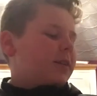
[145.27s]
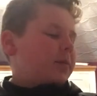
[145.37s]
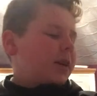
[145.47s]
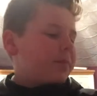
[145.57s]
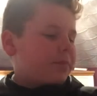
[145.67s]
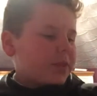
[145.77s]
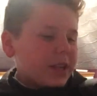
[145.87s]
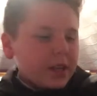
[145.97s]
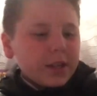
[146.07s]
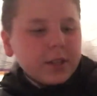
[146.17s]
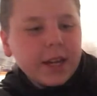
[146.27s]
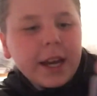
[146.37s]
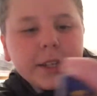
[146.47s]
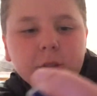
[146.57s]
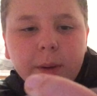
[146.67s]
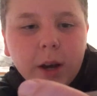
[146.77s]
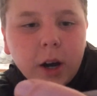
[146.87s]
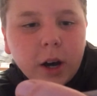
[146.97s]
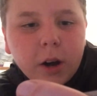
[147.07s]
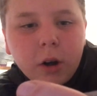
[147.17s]
but, okay, so we
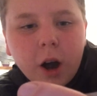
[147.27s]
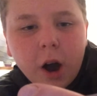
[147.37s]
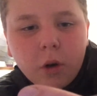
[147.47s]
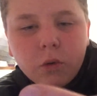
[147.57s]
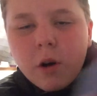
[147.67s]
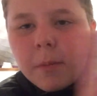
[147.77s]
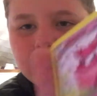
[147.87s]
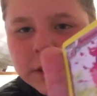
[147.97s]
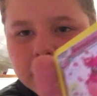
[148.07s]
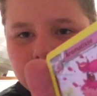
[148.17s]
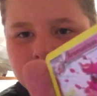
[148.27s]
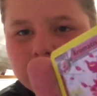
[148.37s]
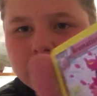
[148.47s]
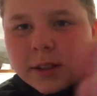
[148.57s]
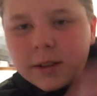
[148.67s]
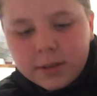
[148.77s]
got a Aromatisse.